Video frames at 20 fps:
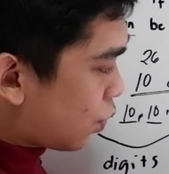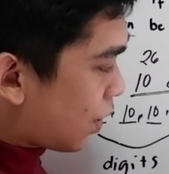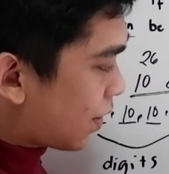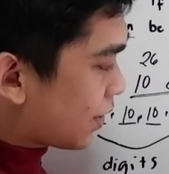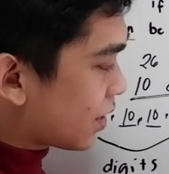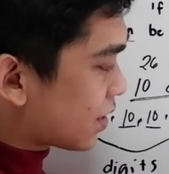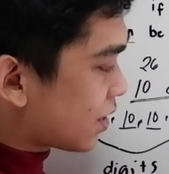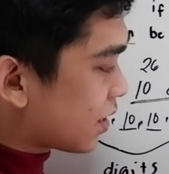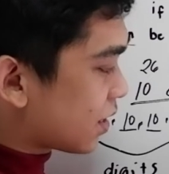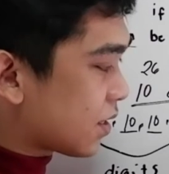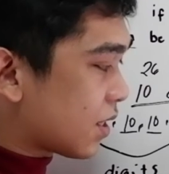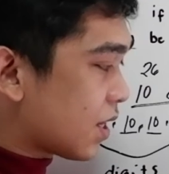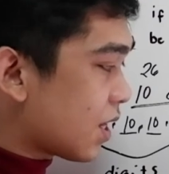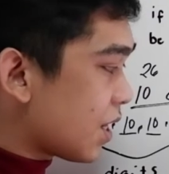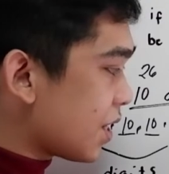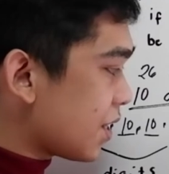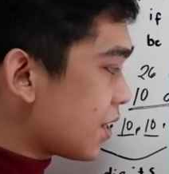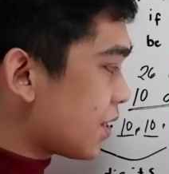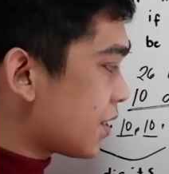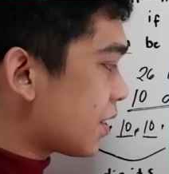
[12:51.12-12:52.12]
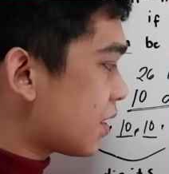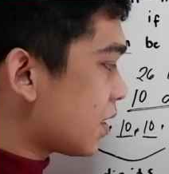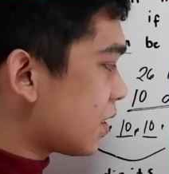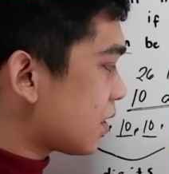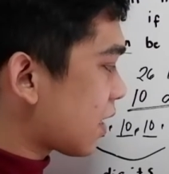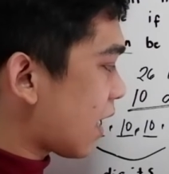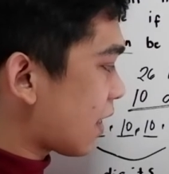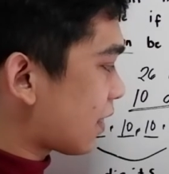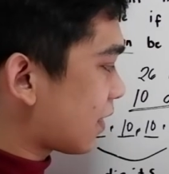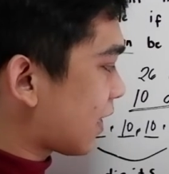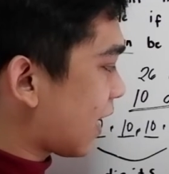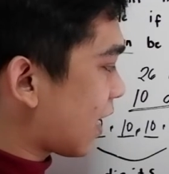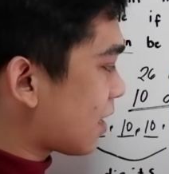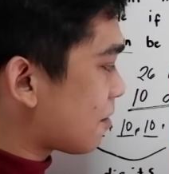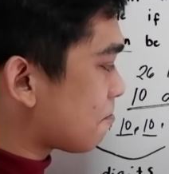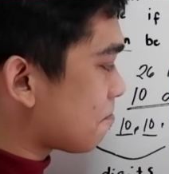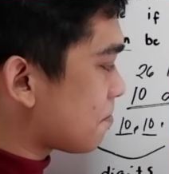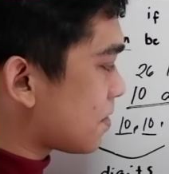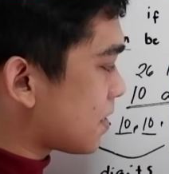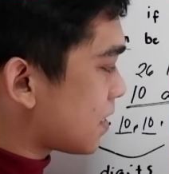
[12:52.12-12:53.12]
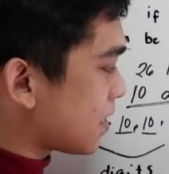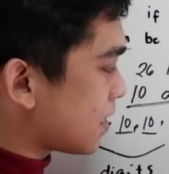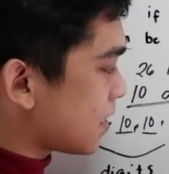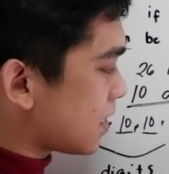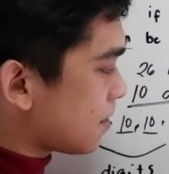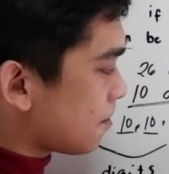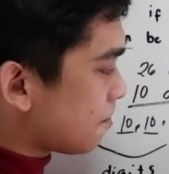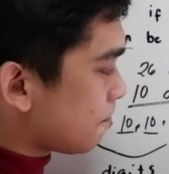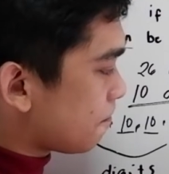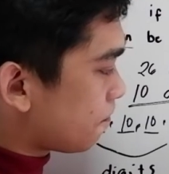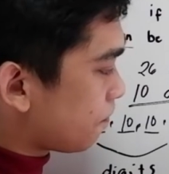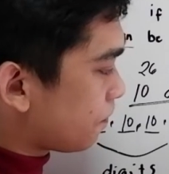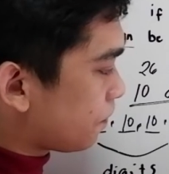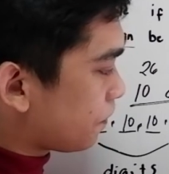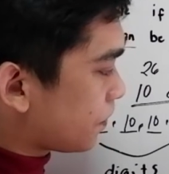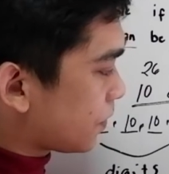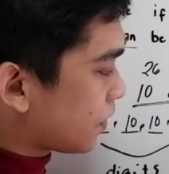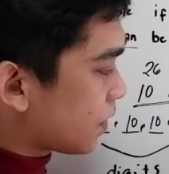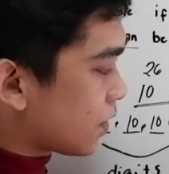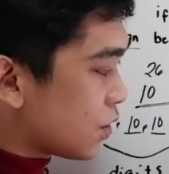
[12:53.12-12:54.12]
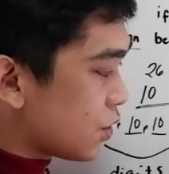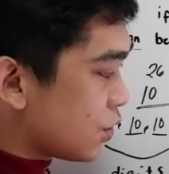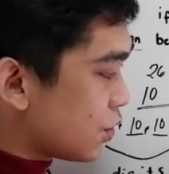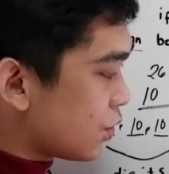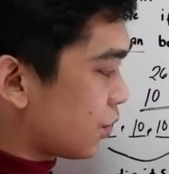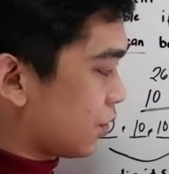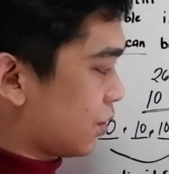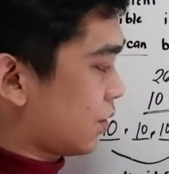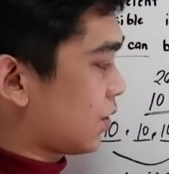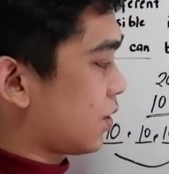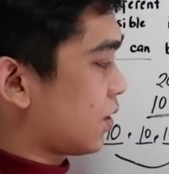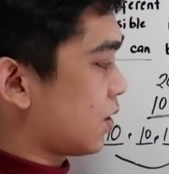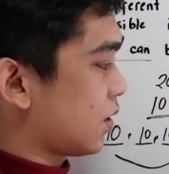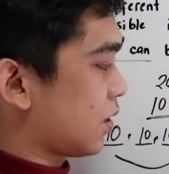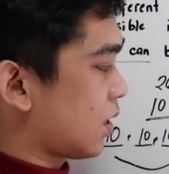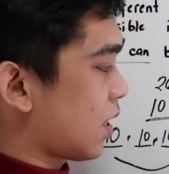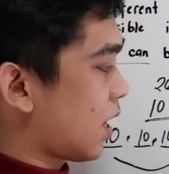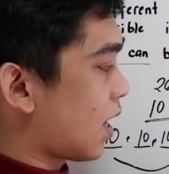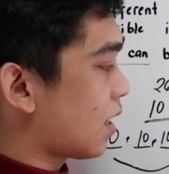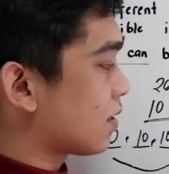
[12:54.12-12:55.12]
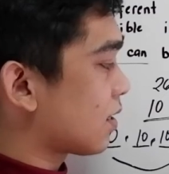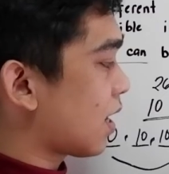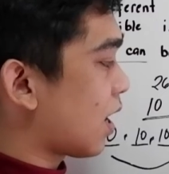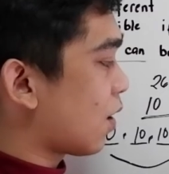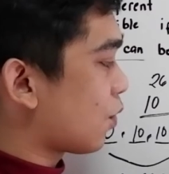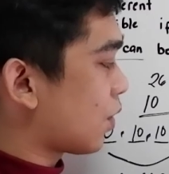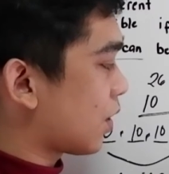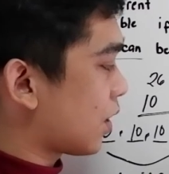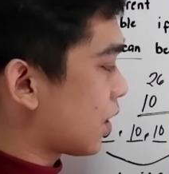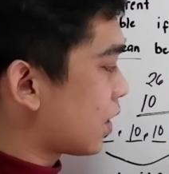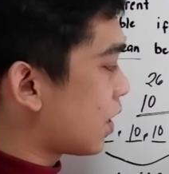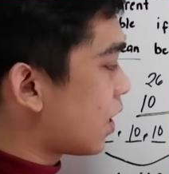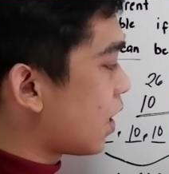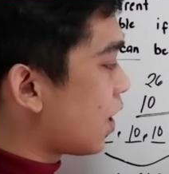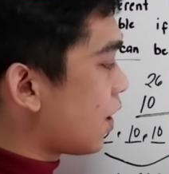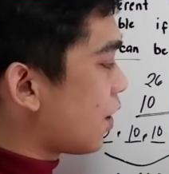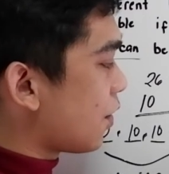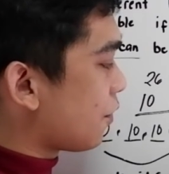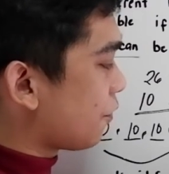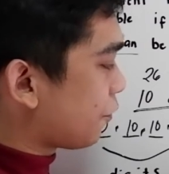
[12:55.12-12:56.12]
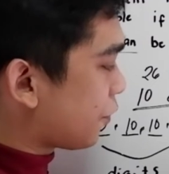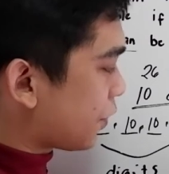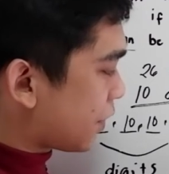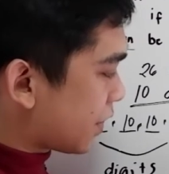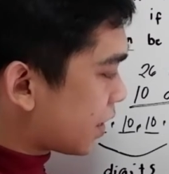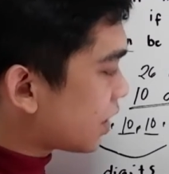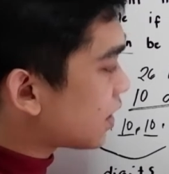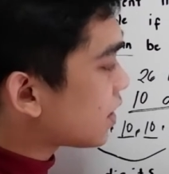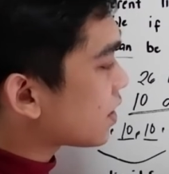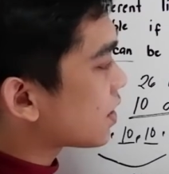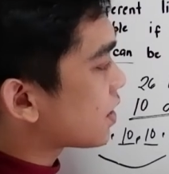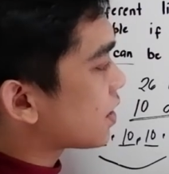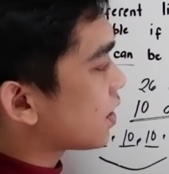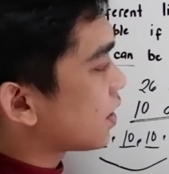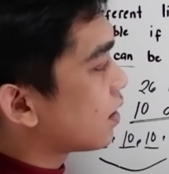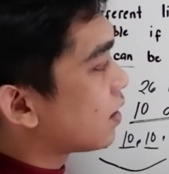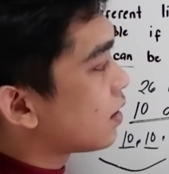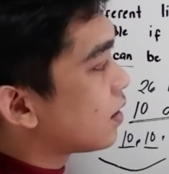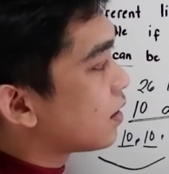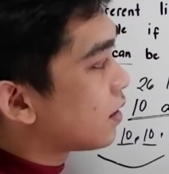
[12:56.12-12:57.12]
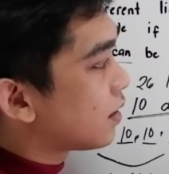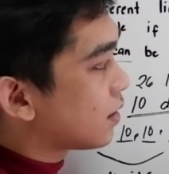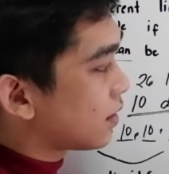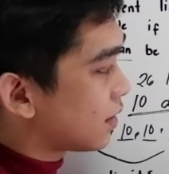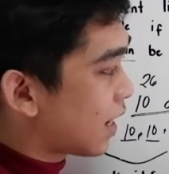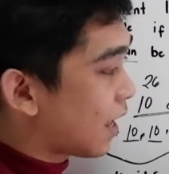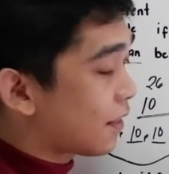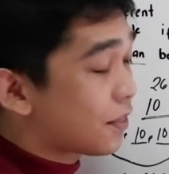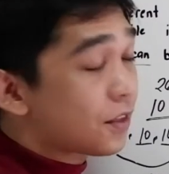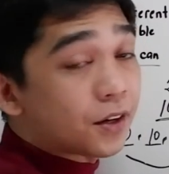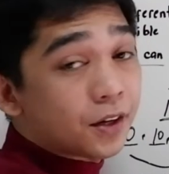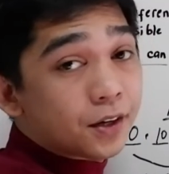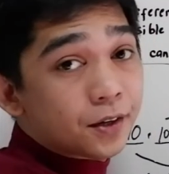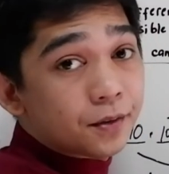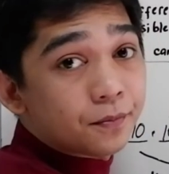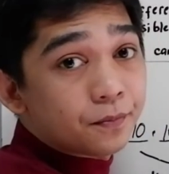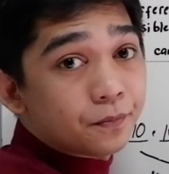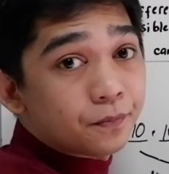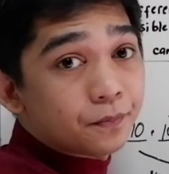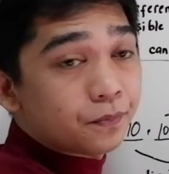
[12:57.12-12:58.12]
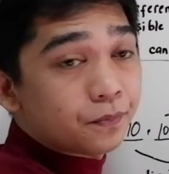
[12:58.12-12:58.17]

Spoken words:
26 here that can be used as our first letter.